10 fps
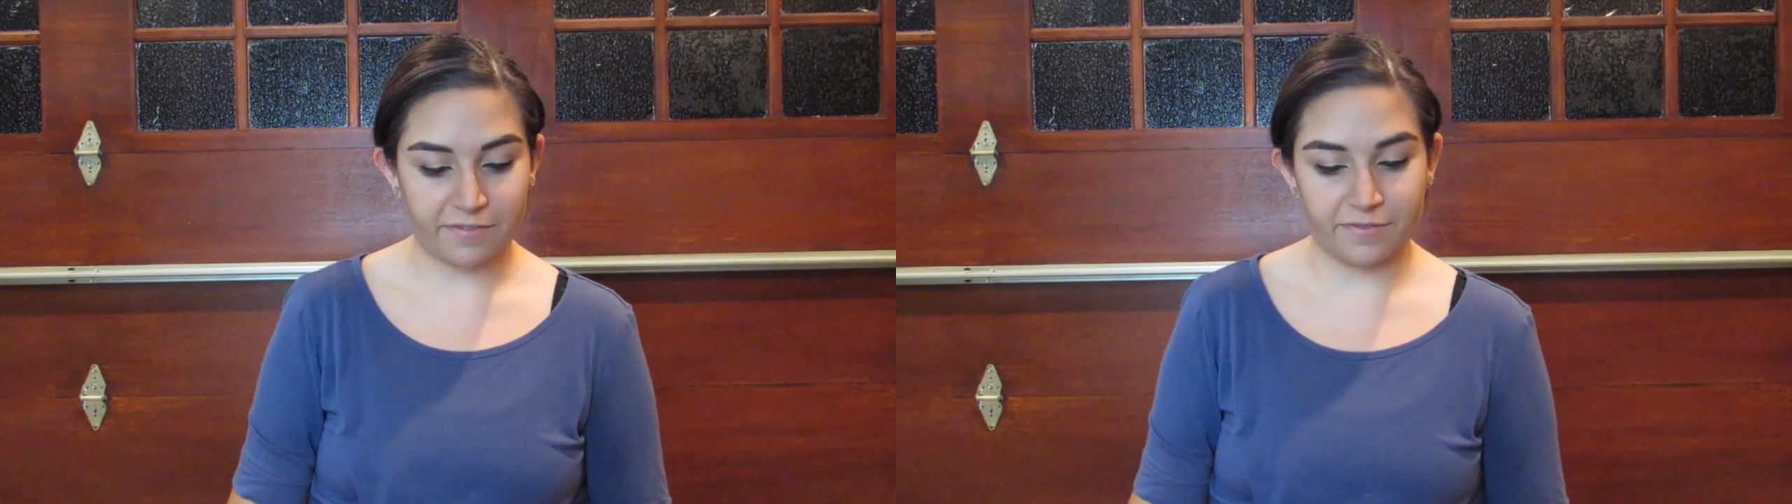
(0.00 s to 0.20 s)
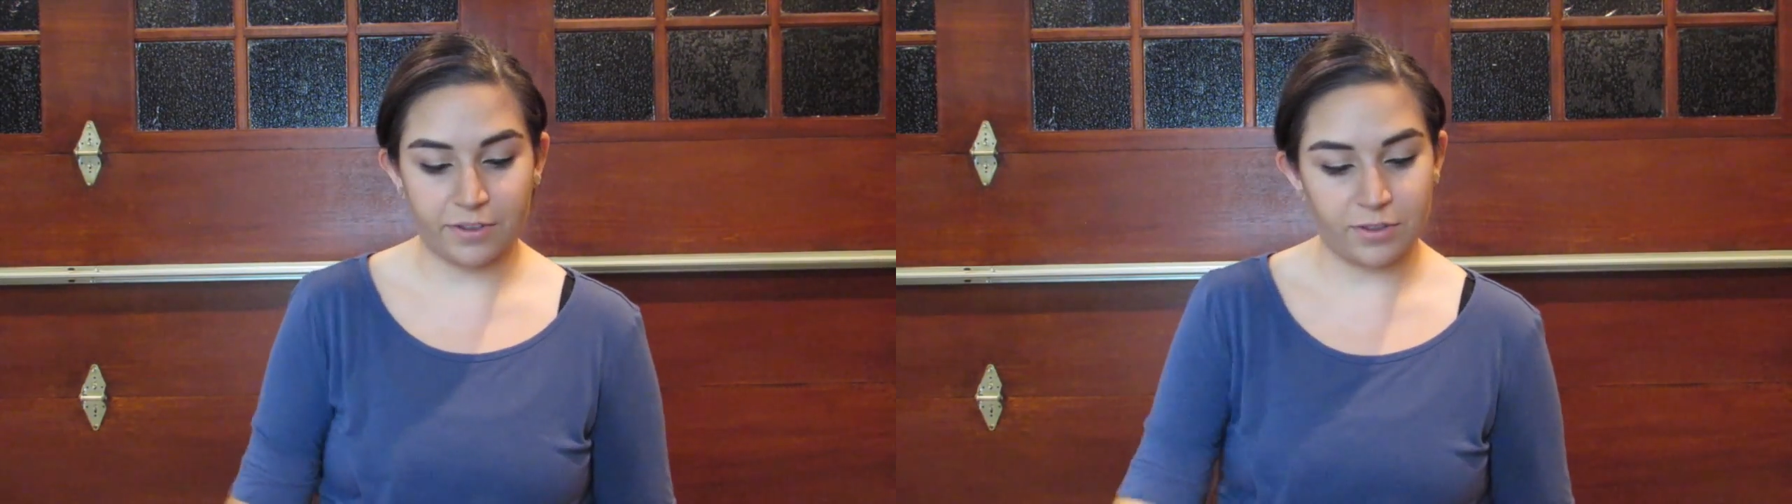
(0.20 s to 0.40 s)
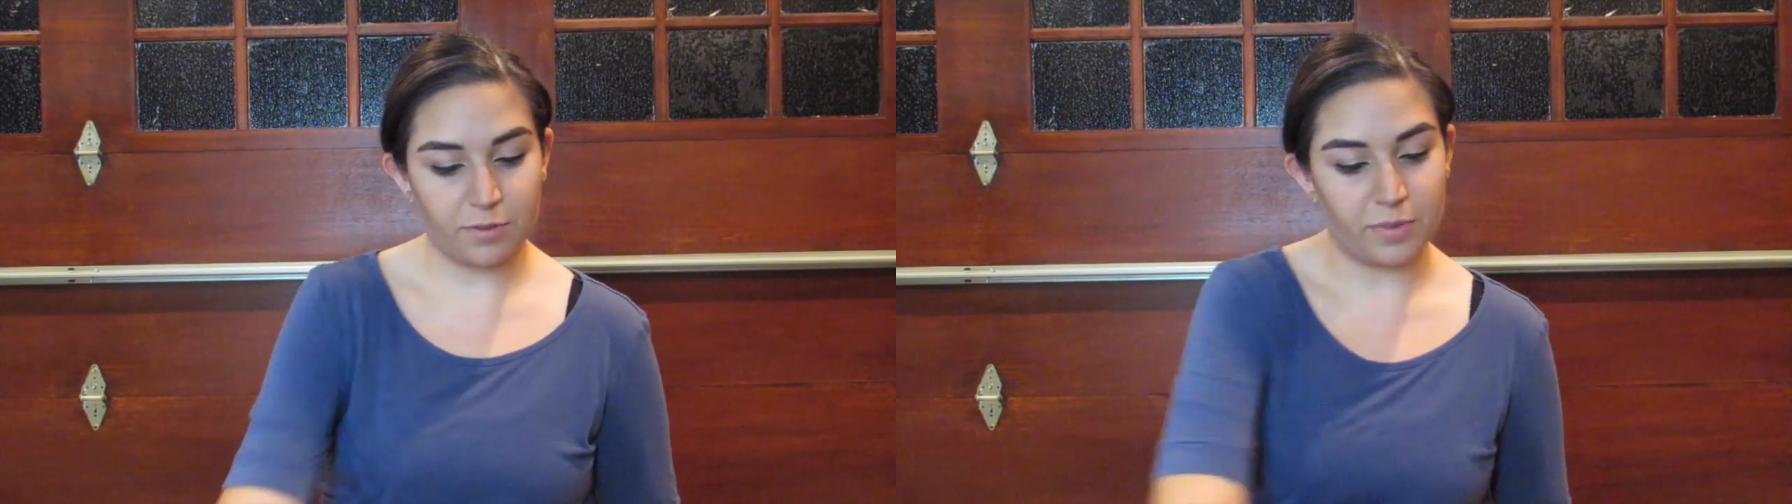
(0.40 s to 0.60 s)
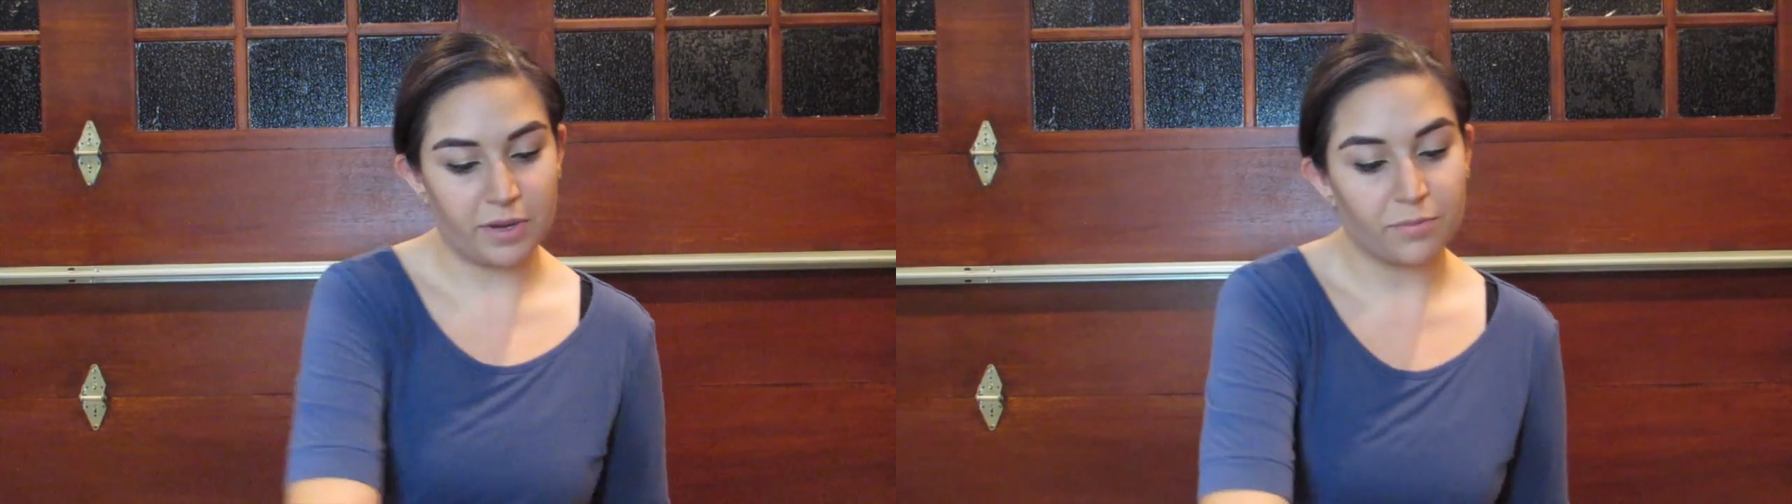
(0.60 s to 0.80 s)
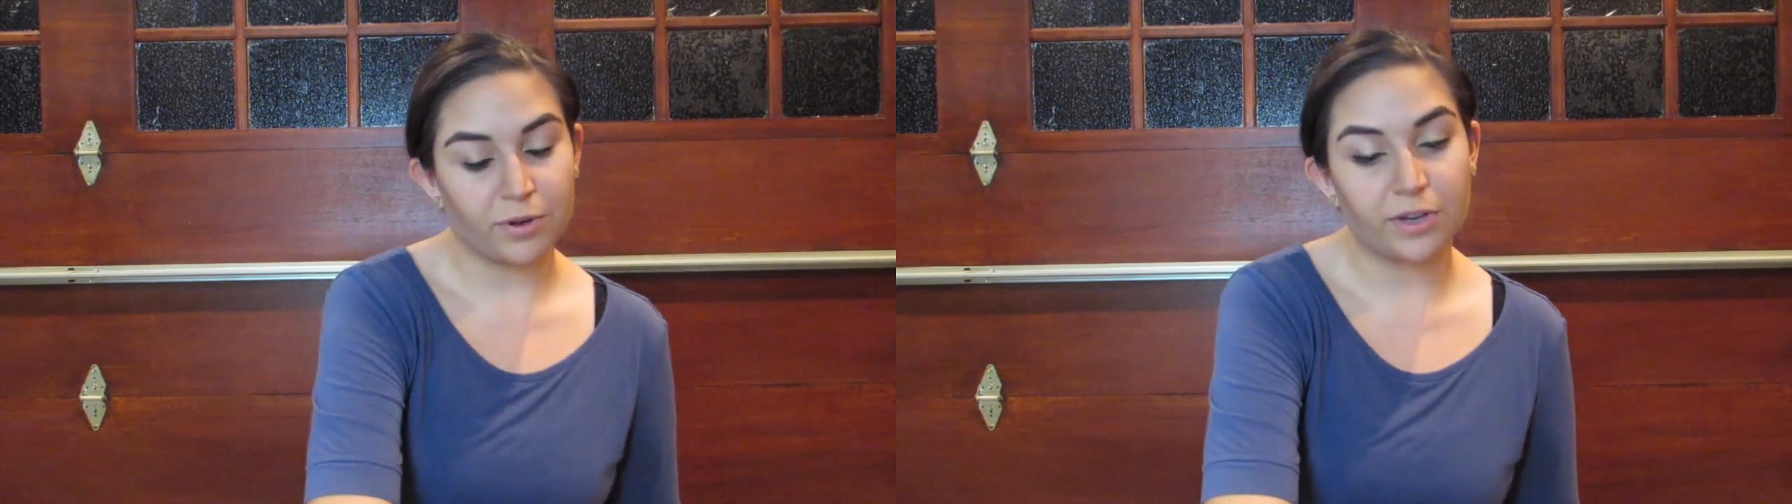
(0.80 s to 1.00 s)
filled them
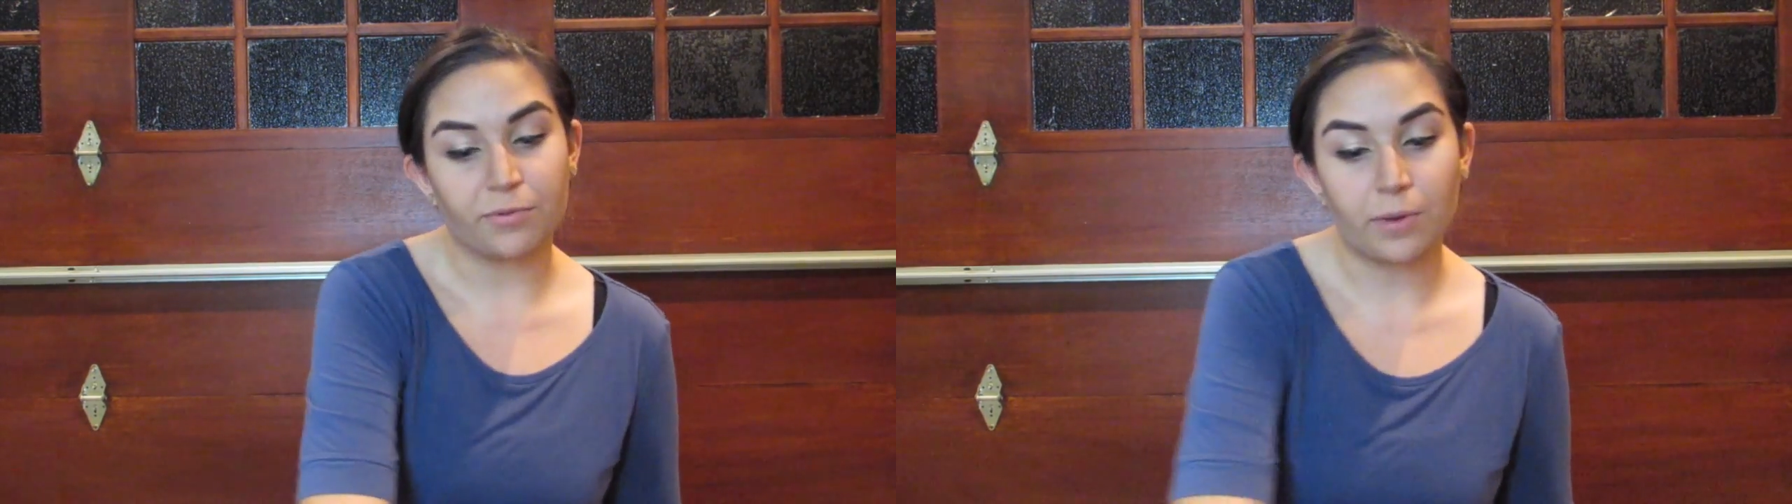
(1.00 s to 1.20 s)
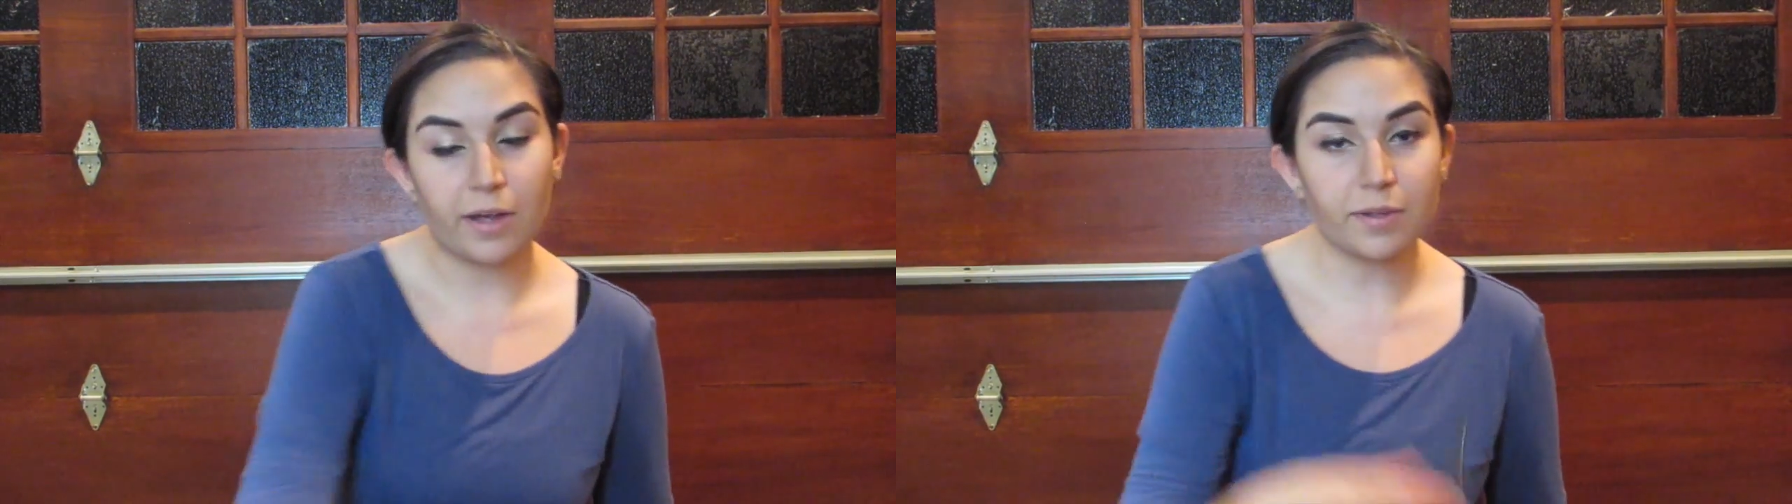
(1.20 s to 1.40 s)
in pretty well,